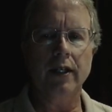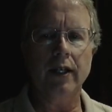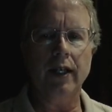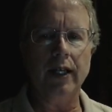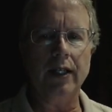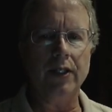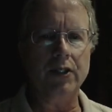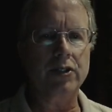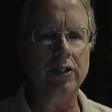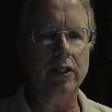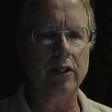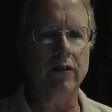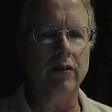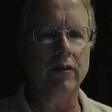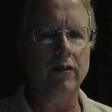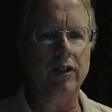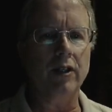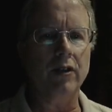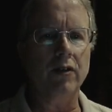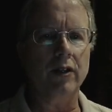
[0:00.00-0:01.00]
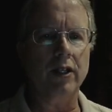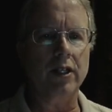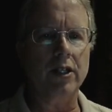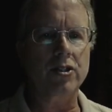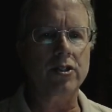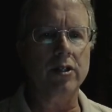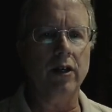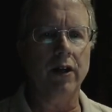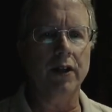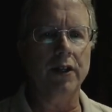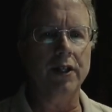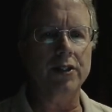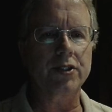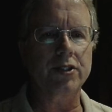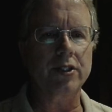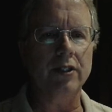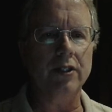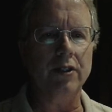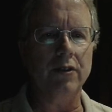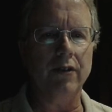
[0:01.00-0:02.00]
And so you can install
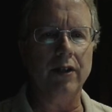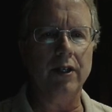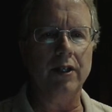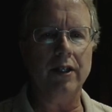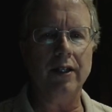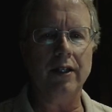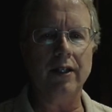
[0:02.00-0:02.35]
this in Unity.